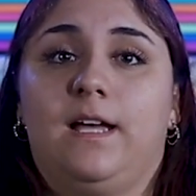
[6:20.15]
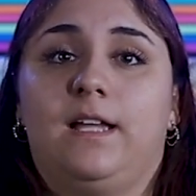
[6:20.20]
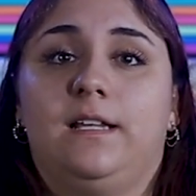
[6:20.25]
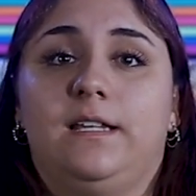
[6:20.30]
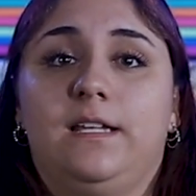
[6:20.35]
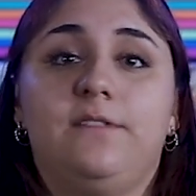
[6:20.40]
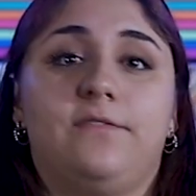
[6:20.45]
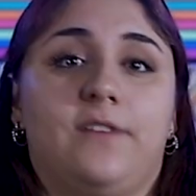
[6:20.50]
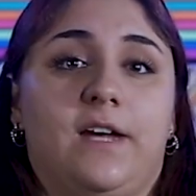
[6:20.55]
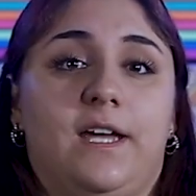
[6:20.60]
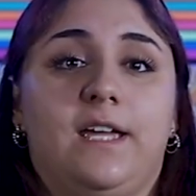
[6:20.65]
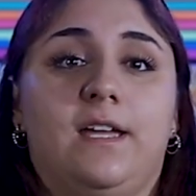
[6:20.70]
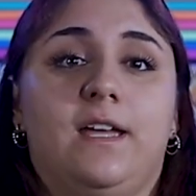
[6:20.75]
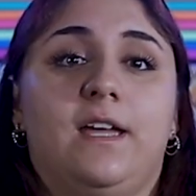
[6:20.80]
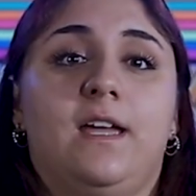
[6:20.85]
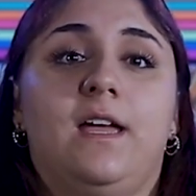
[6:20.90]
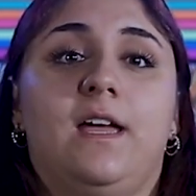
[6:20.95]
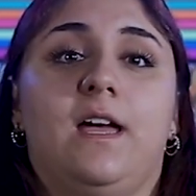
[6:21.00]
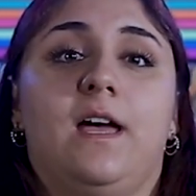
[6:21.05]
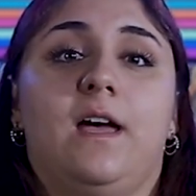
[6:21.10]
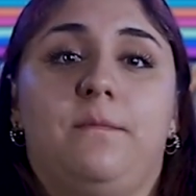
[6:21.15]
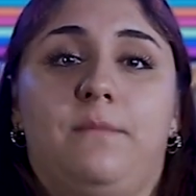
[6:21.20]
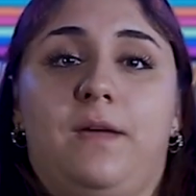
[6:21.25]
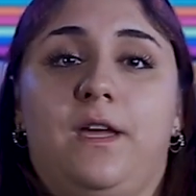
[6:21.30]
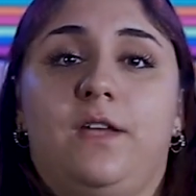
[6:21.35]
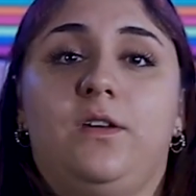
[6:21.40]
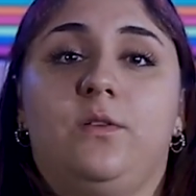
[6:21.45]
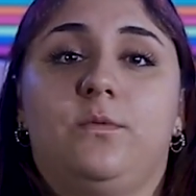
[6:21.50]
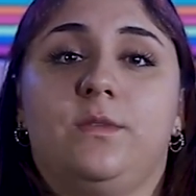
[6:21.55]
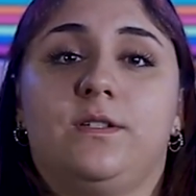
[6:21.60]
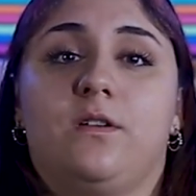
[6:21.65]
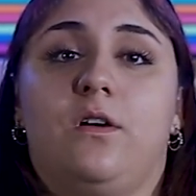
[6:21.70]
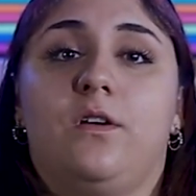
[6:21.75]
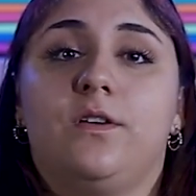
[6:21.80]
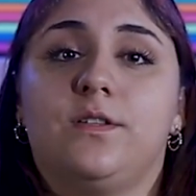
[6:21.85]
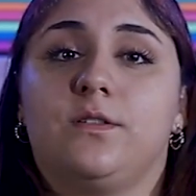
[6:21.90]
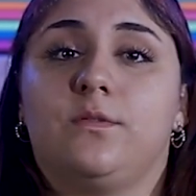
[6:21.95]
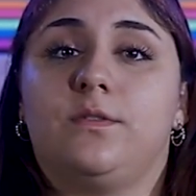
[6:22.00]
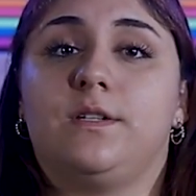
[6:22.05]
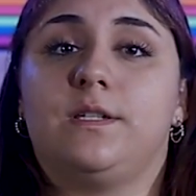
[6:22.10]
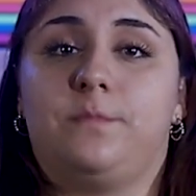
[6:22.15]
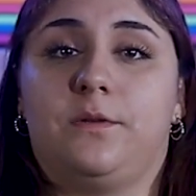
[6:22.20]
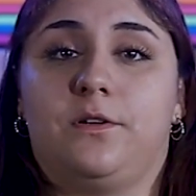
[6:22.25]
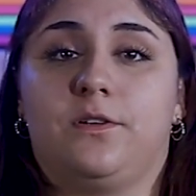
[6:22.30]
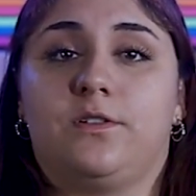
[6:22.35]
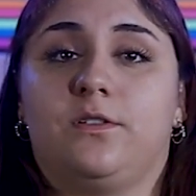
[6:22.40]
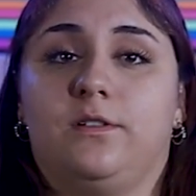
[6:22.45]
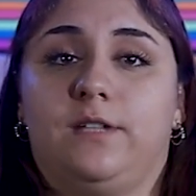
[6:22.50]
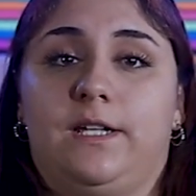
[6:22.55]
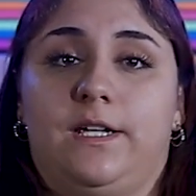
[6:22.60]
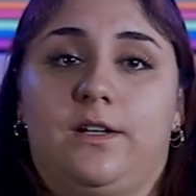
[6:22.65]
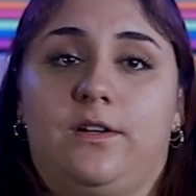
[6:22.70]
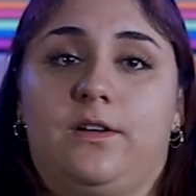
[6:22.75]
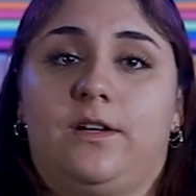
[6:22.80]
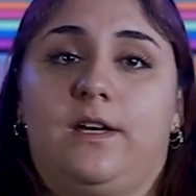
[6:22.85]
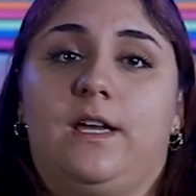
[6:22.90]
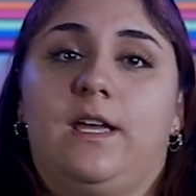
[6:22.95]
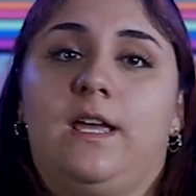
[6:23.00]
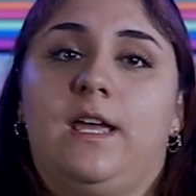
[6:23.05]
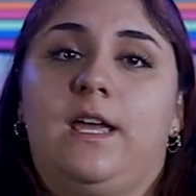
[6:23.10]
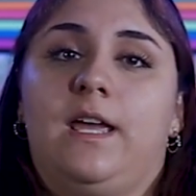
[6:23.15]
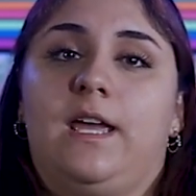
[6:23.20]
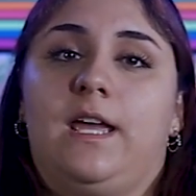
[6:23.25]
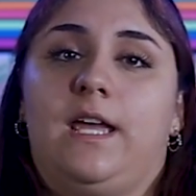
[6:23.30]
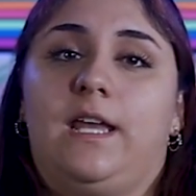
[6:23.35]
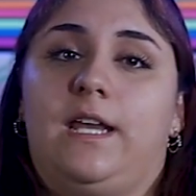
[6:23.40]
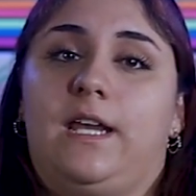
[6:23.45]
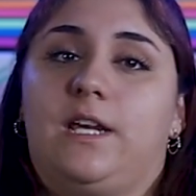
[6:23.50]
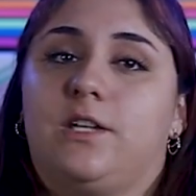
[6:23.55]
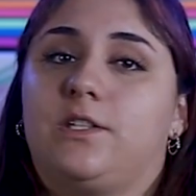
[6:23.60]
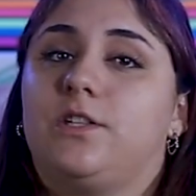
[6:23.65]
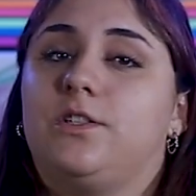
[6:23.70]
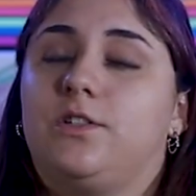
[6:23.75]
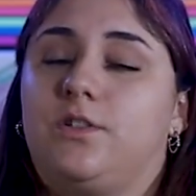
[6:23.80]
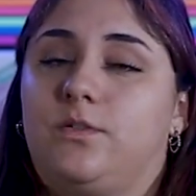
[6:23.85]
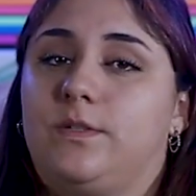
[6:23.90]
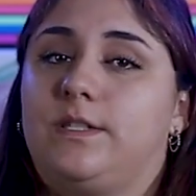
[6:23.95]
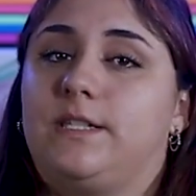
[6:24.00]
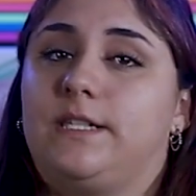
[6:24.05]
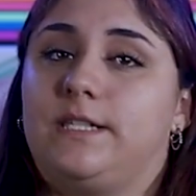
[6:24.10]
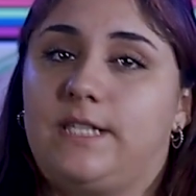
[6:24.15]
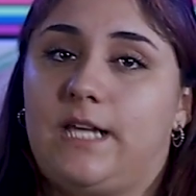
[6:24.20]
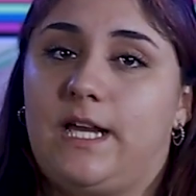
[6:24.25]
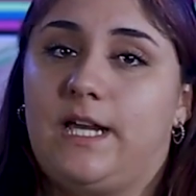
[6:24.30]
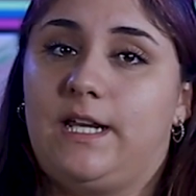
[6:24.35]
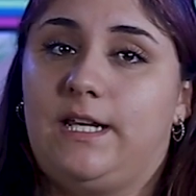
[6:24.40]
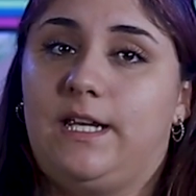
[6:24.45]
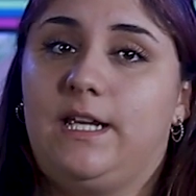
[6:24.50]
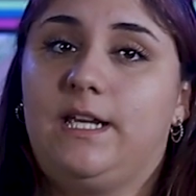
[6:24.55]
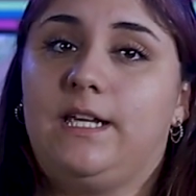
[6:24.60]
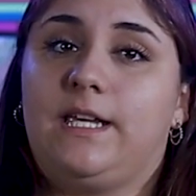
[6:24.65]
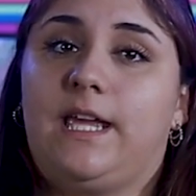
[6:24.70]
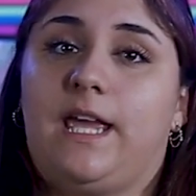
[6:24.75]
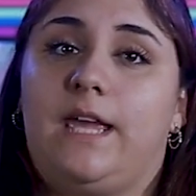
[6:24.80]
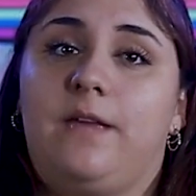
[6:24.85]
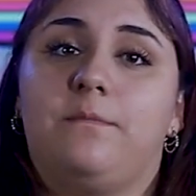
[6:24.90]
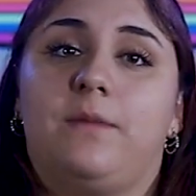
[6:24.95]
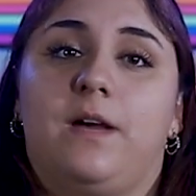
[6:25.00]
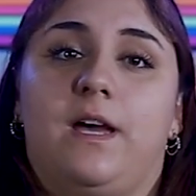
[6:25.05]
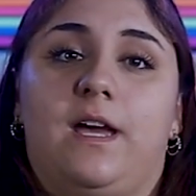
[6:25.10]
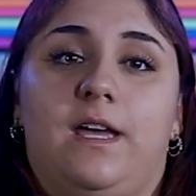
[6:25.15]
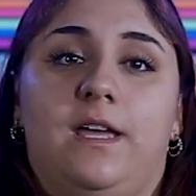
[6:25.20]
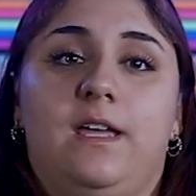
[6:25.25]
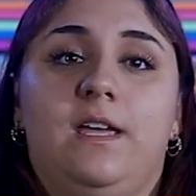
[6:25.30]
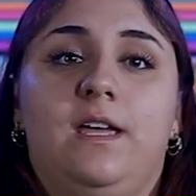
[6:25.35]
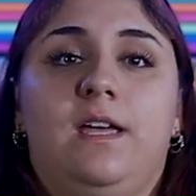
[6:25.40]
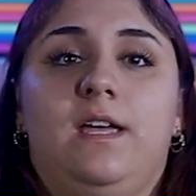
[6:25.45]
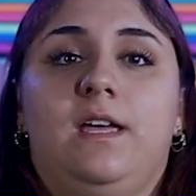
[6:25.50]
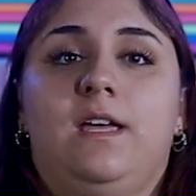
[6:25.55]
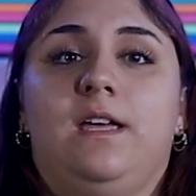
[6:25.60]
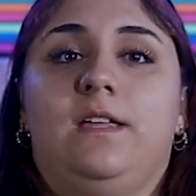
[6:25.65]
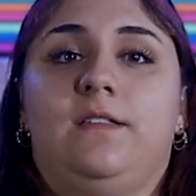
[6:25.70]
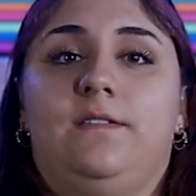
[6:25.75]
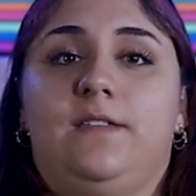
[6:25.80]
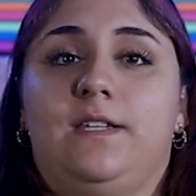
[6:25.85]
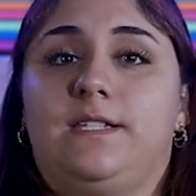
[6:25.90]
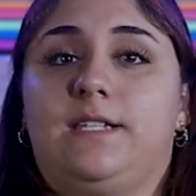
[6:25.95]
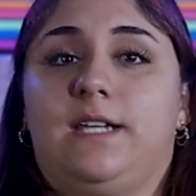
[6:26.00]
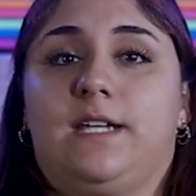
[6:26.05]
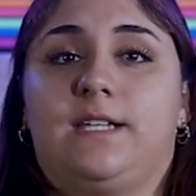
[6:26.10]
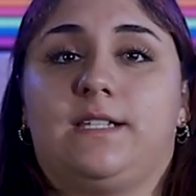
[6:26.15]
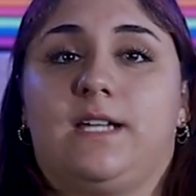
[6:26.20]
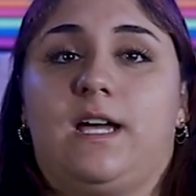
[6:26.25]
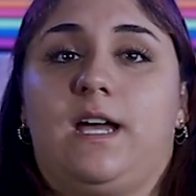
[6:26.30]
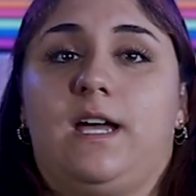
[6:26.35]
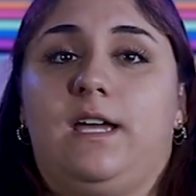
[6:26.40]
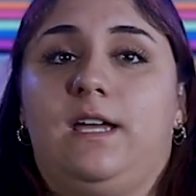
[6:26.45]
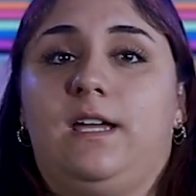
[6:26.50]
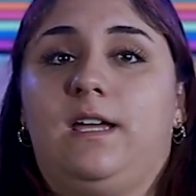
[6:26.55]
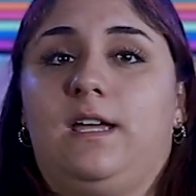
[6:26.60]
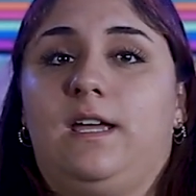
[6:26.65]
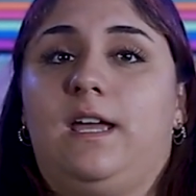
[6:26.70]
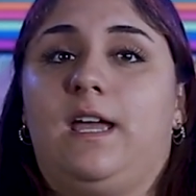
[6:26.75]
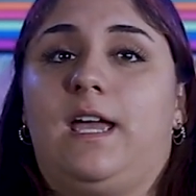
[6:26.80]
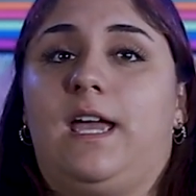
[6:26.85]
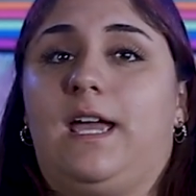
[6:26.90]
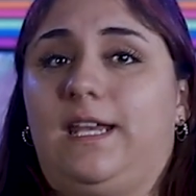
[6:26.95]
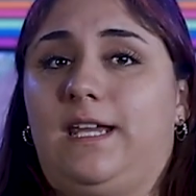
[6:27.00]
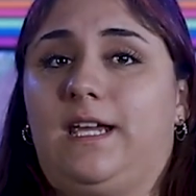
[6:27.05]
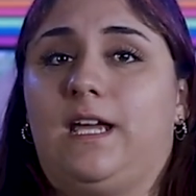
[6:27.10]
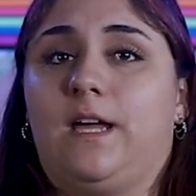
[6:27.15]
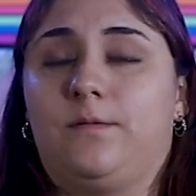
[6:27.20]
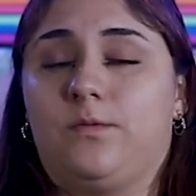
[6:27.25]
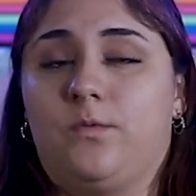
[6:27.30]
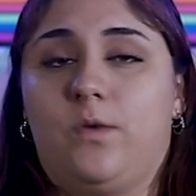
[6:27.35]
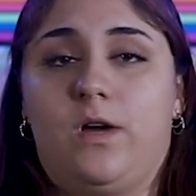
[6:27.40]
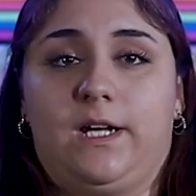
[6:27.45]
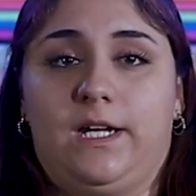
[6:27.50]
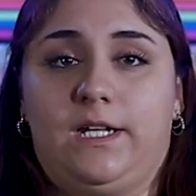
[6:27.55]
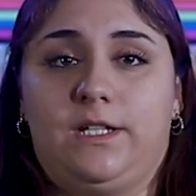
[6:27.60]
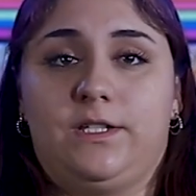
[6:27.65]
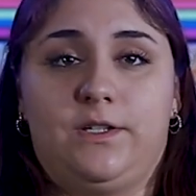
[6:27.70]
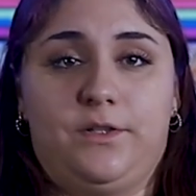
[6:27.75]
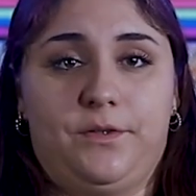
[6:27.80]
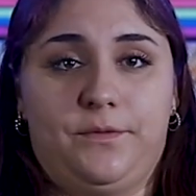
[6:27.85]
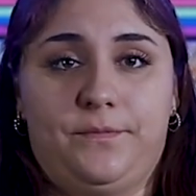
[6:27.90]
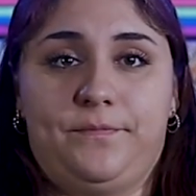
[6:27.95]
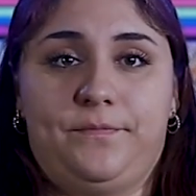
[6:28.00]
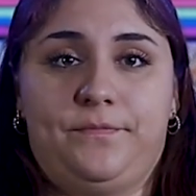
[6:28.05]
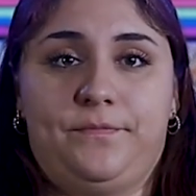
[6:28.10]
A Levite, a man who was also a spiritual leader in ancient Jewish society, came by this next guy and he kept walking too.